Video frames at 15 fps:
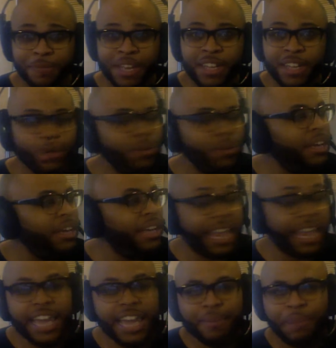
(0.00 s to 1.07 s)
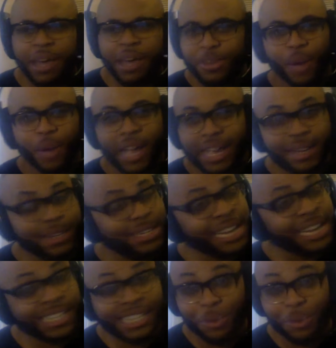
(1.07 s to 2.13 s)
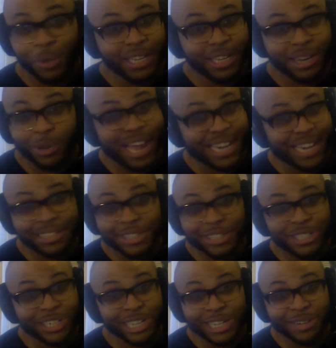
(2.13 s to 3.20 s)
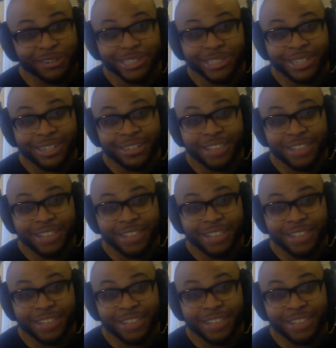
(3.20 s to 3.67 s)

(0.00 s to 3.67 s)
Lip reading: So, and by the way, JC really don't like this chick, coach.